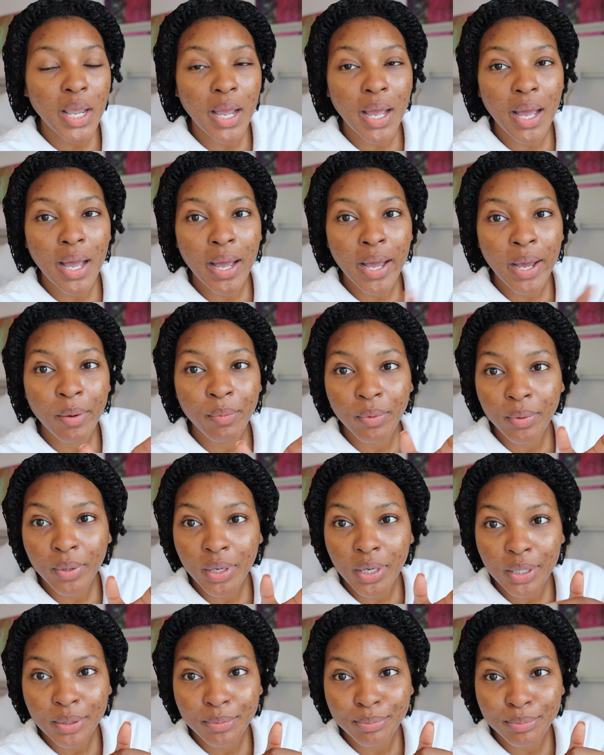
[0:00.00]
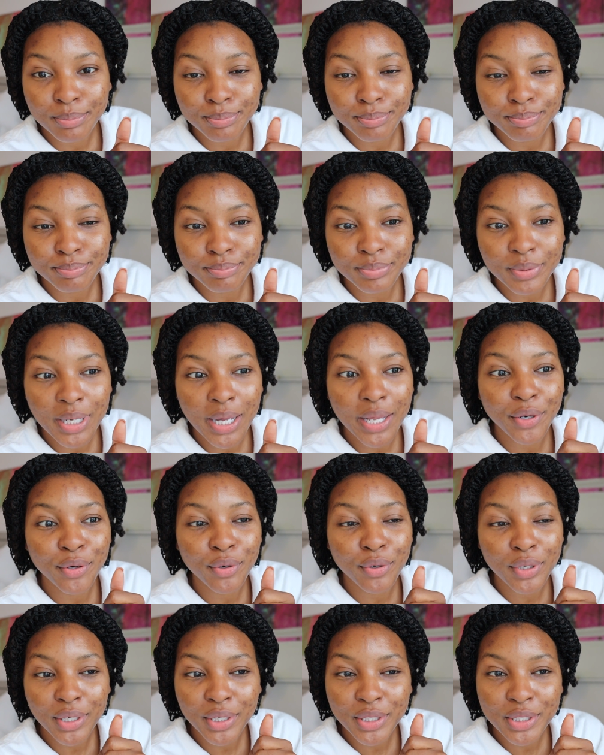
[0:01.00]
I woke up kind of
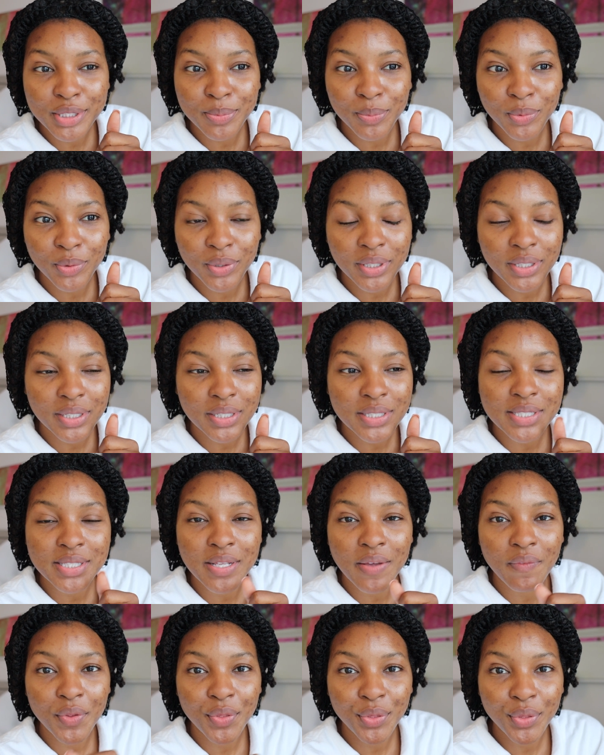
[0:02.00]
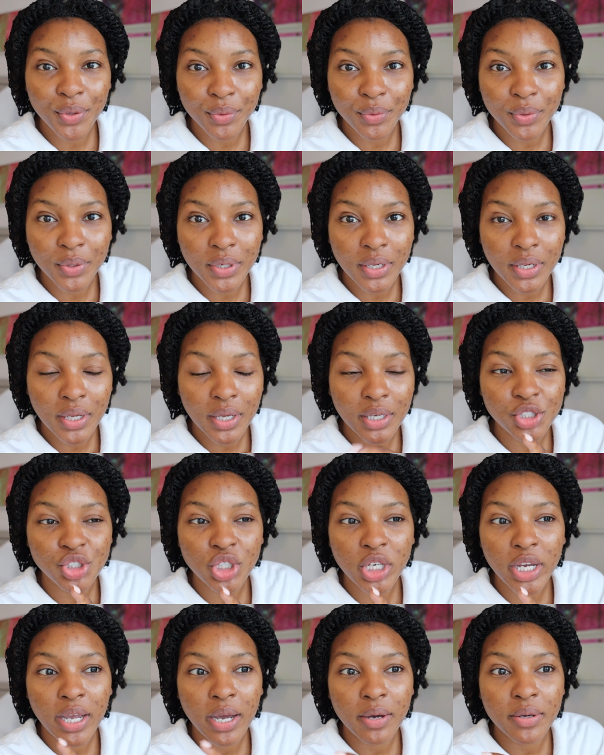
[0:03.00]
early this morning at 7.30 and
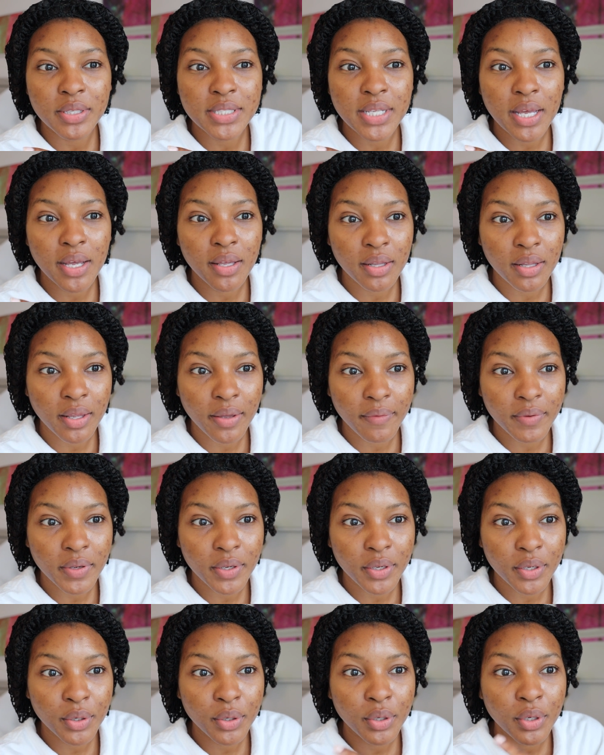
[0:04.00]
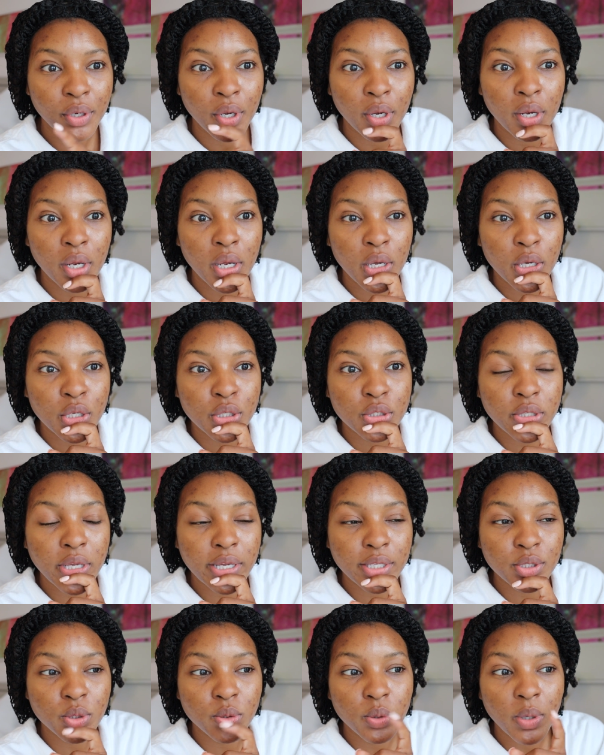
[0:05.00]
checkout is at 11 so
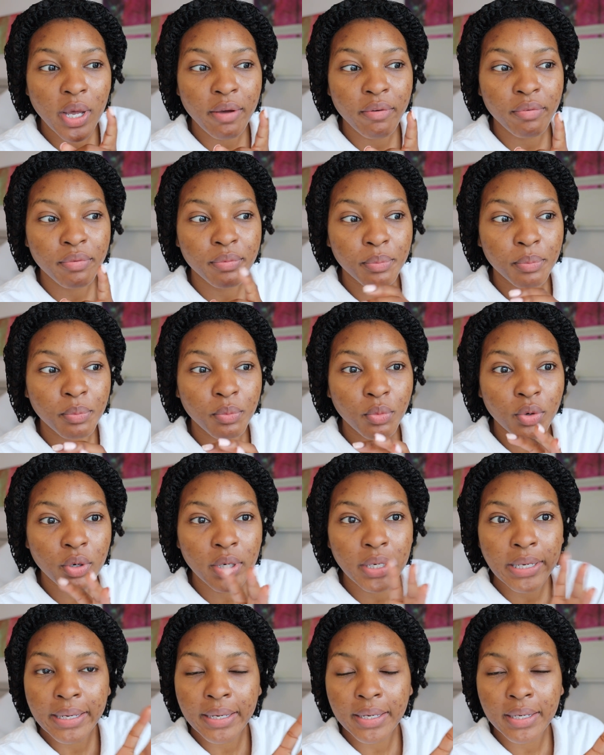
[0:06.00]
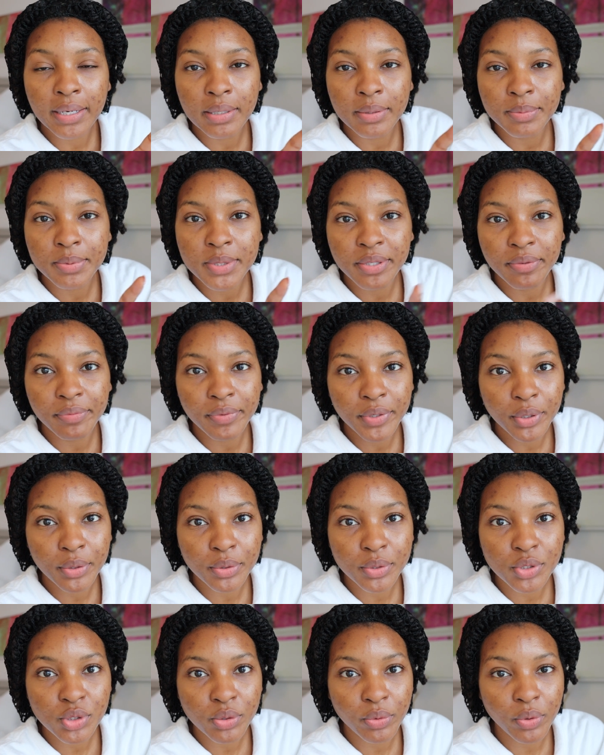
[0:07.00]
i do have more like clips and
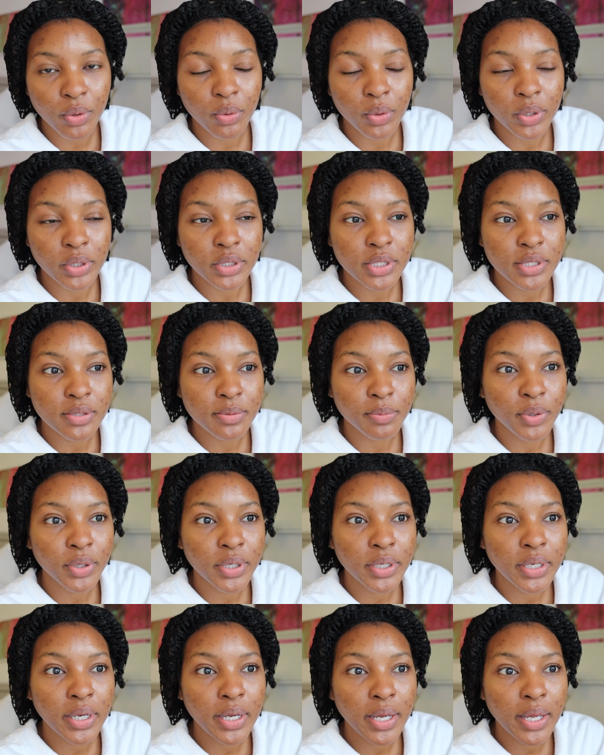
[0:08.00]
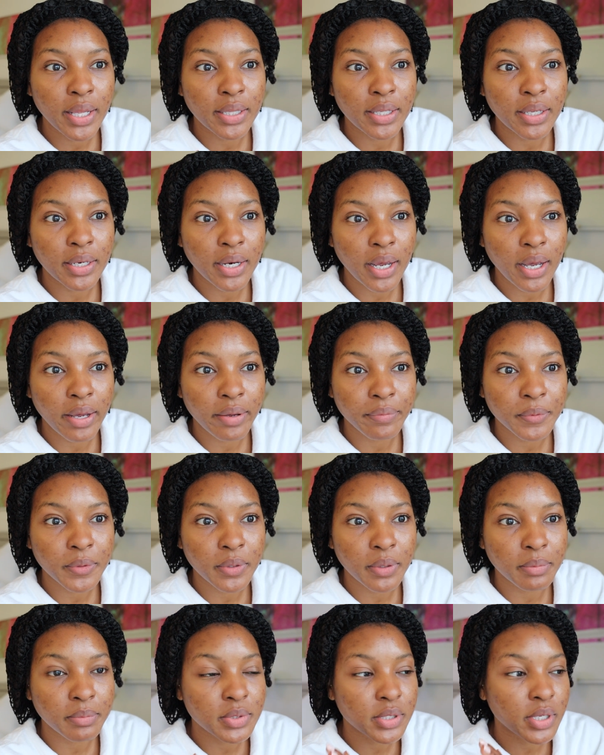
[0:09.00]
videos to record this morning and then after
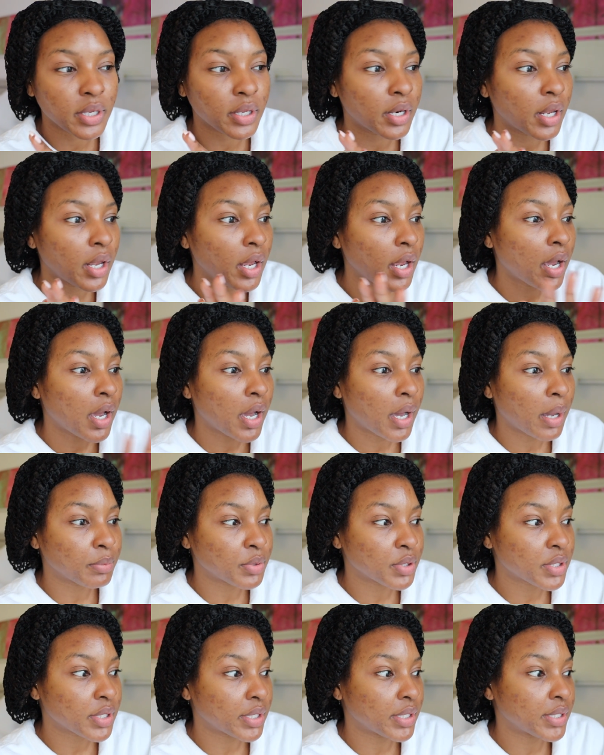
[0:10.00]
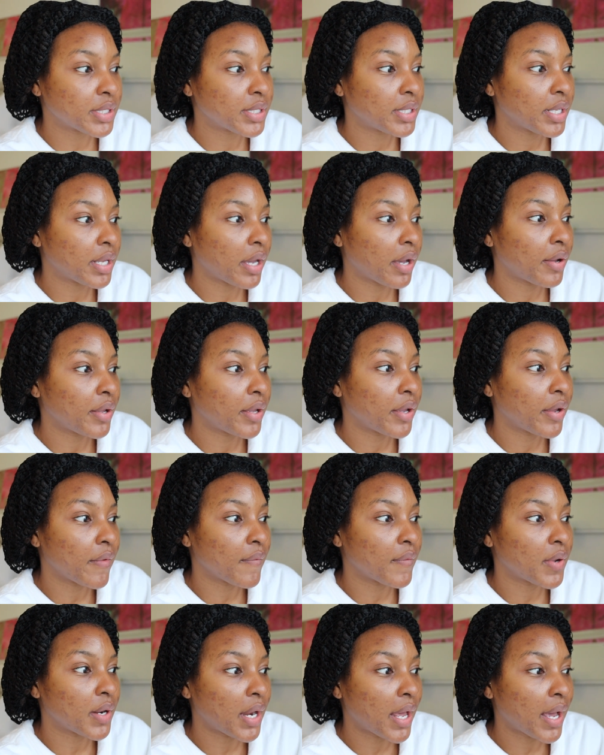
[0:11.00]
i'm done i'm just gonna sit out here and
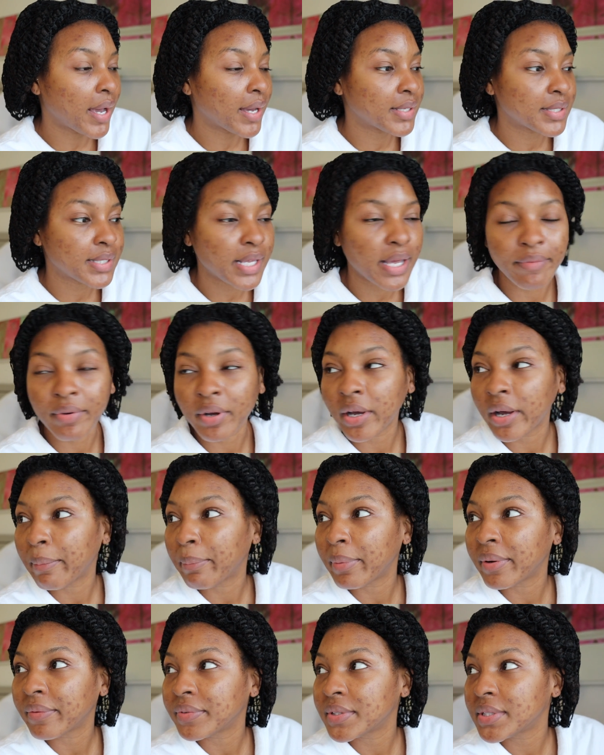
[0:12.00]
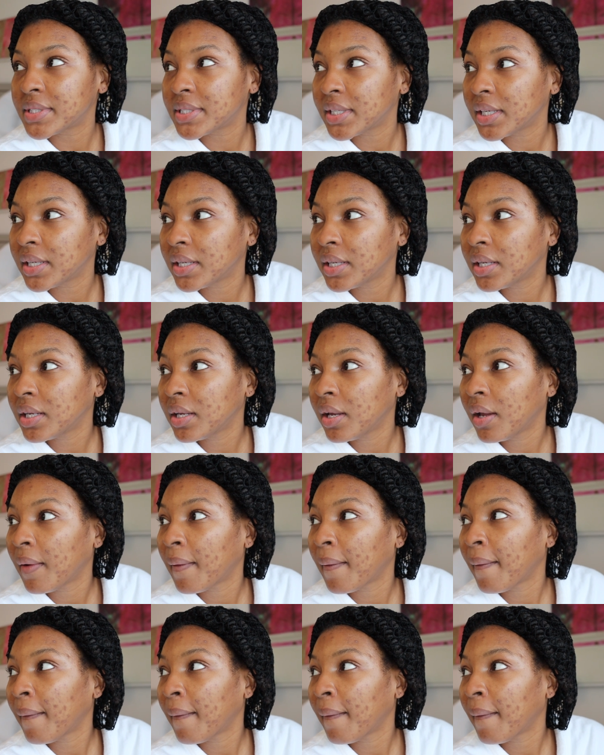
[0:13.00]
relax have a cup of tea